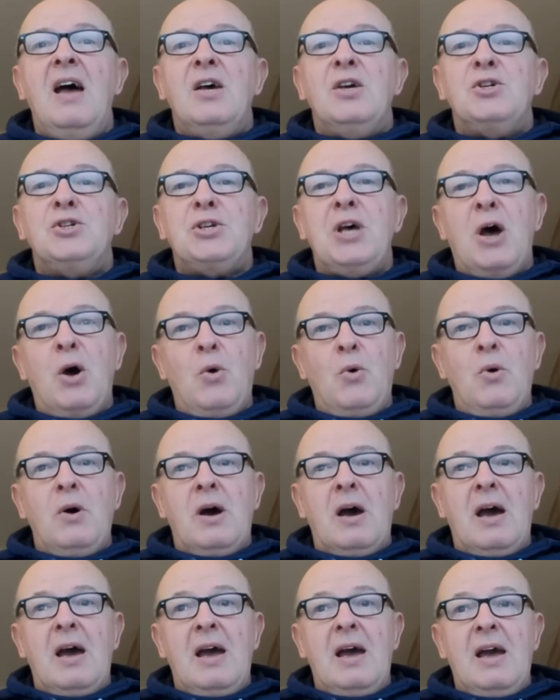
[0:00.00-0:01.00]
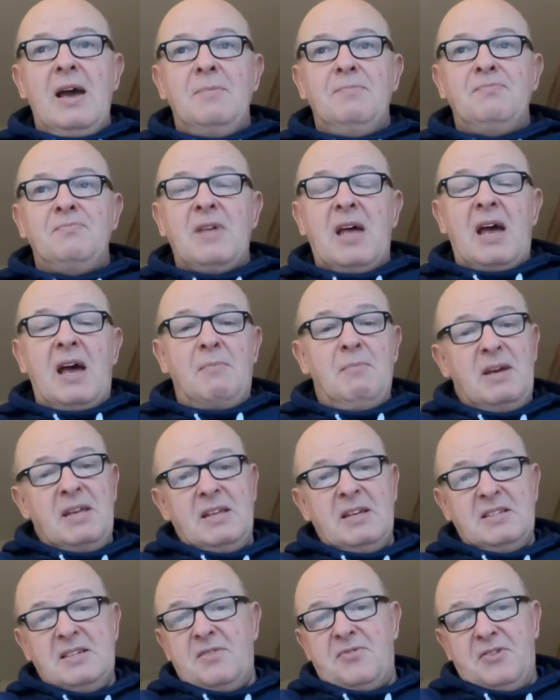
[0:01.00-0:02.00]
So I'm in
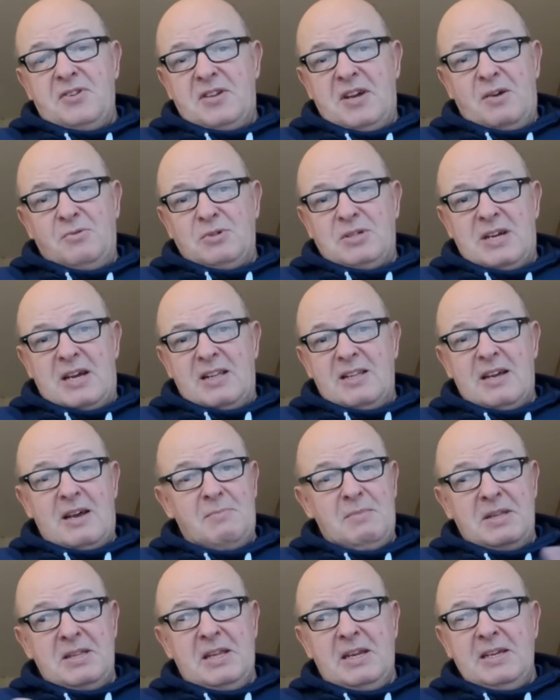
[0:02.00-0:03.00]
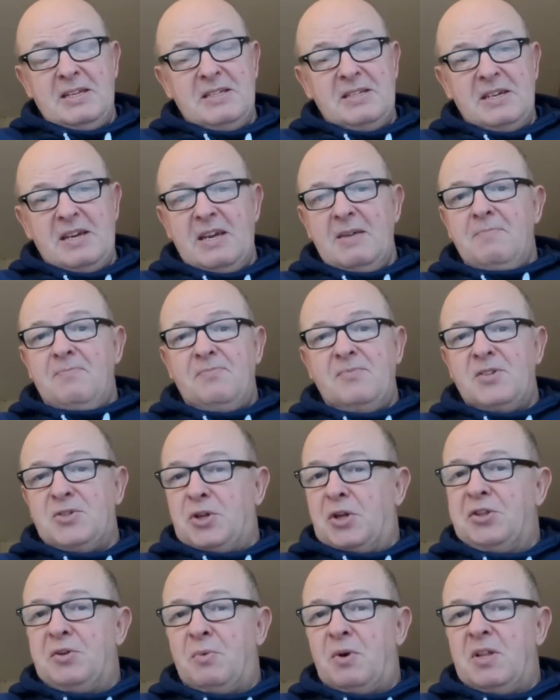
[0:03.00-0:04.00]
a different hotel. I'm in the Lindeen. It's
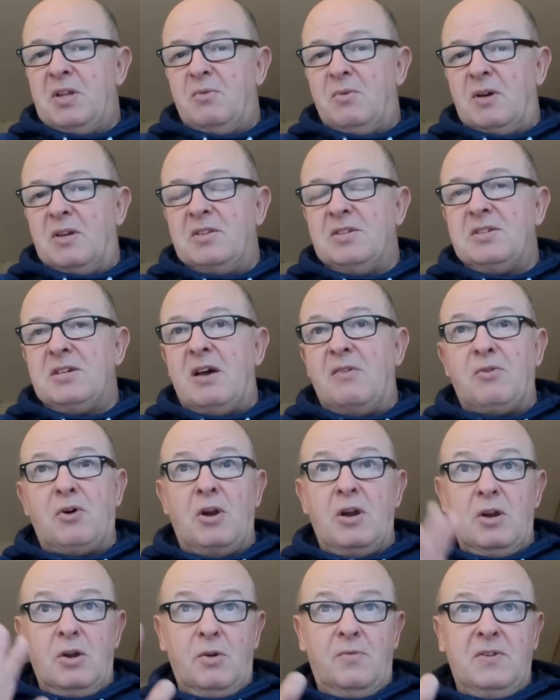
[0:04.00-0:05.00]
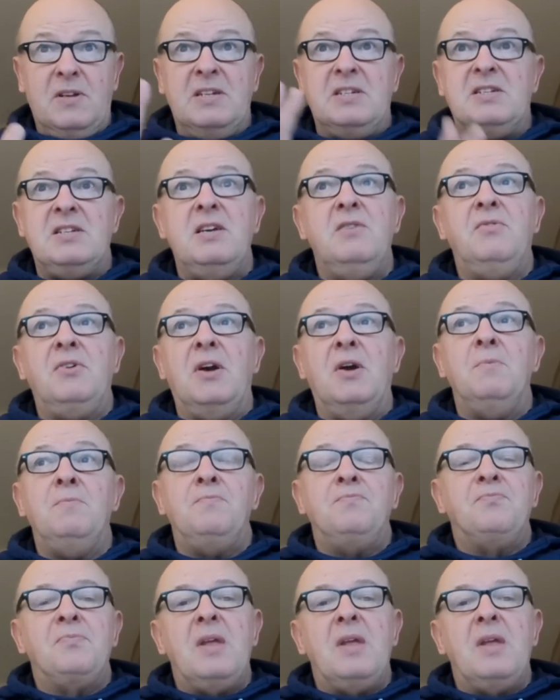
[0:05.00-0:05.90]
not the one I want. I've got a lovely sea view.